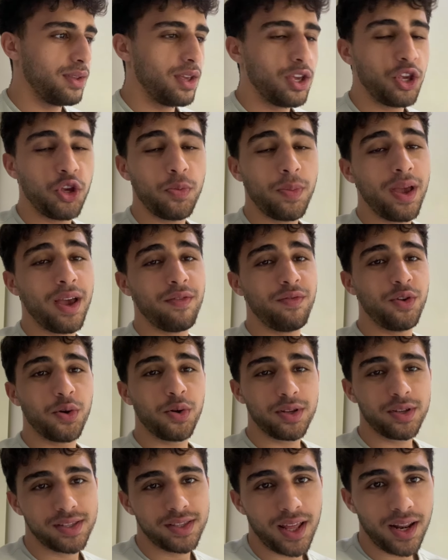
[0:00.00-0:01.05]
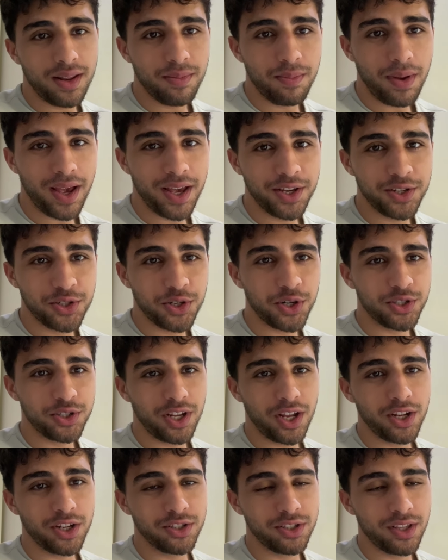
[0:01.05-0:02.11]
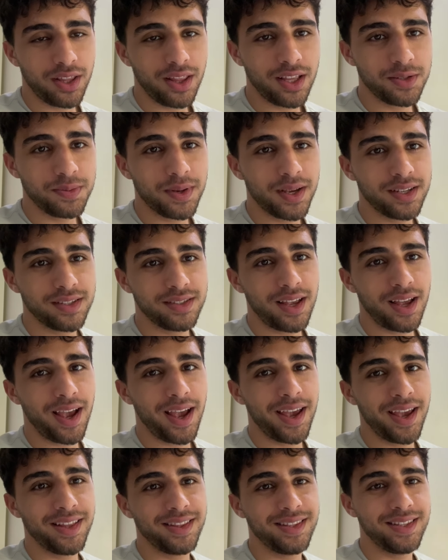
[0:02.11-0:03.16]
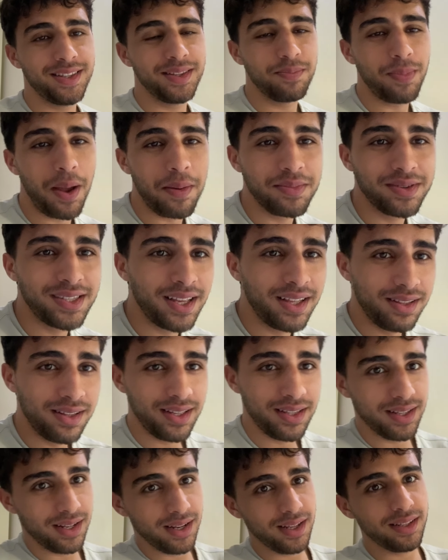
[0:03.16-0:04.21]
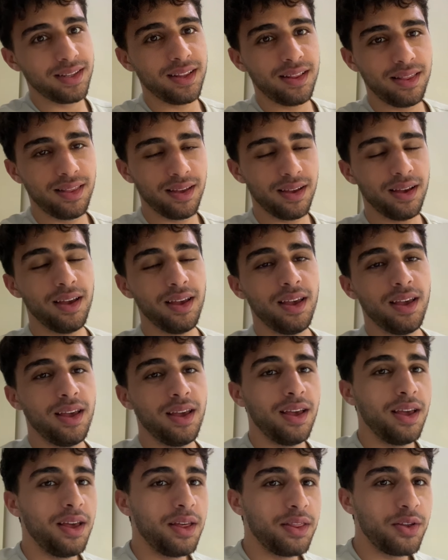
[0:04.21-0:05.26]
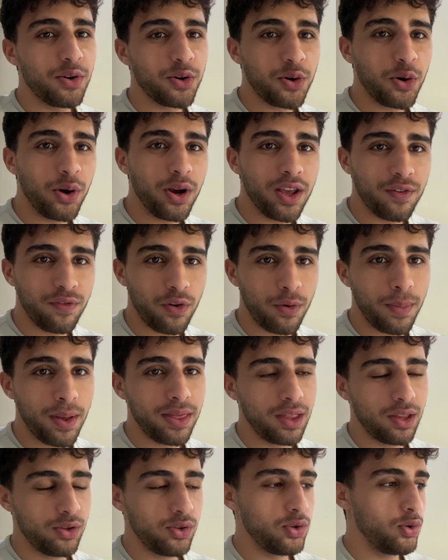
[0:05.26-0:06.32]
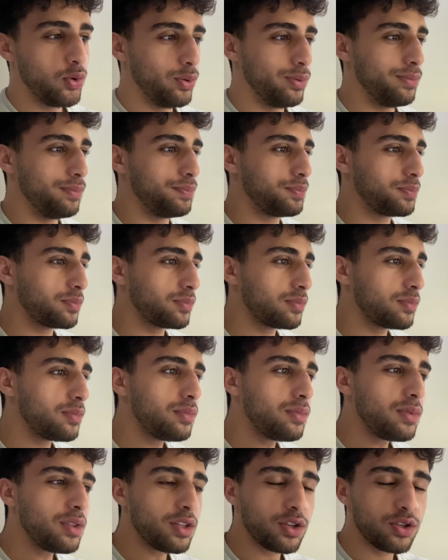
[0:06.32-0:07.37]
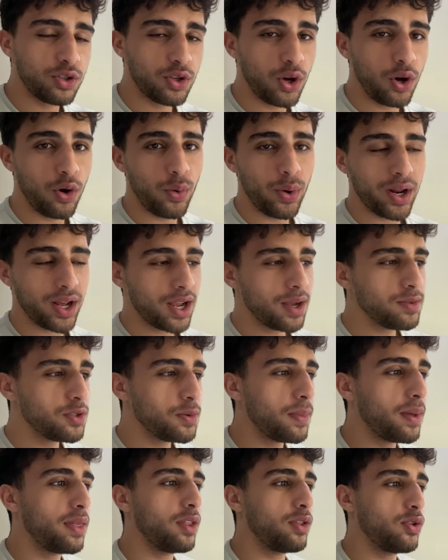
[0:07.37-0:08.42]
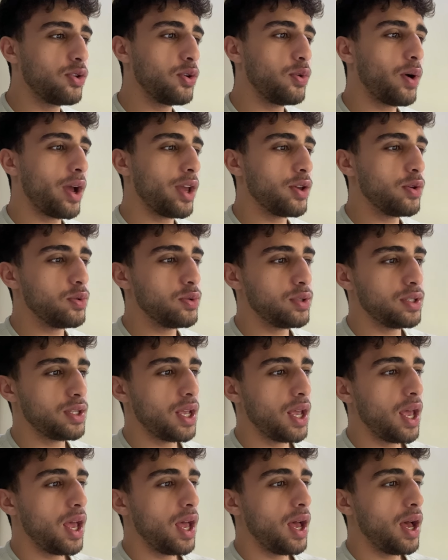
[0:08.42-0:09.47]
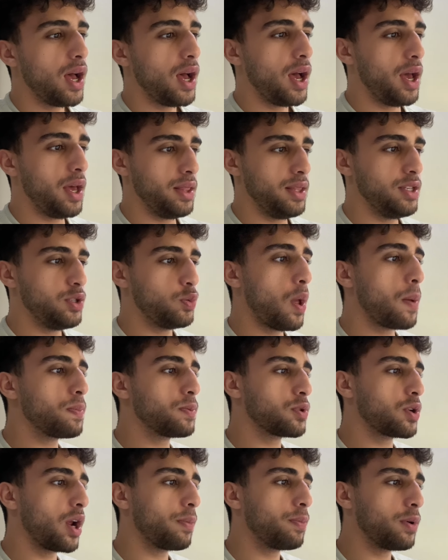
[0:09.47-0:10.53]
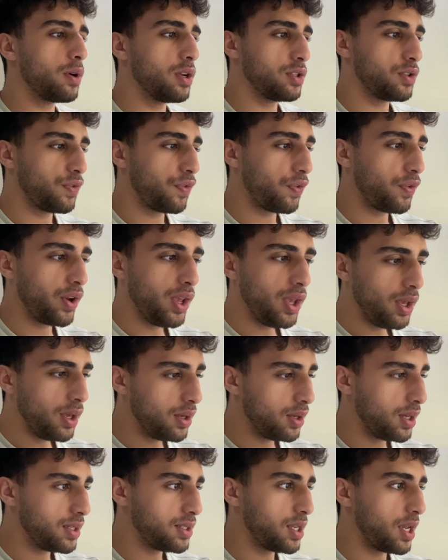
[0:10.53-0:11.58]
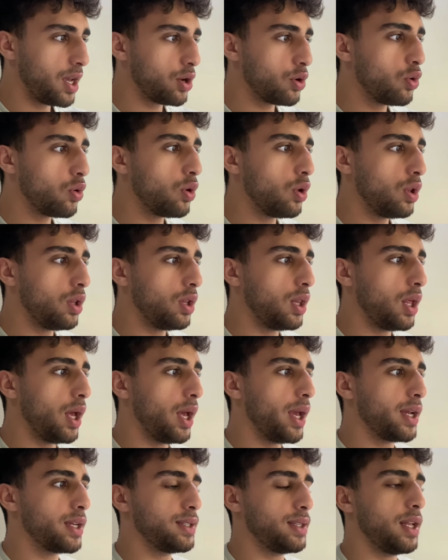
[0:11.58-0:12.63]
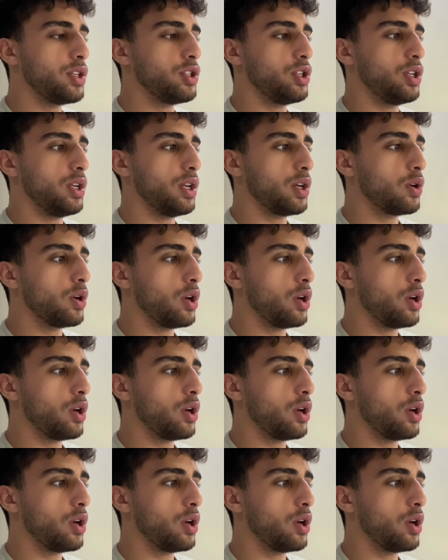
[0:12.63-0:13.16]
You may have noticed that my shirt changed, and that's because I by mistakenly deleted the recording for method 2. So when it comes to method 2, I use this web scraper. It's free. It's a Google extension,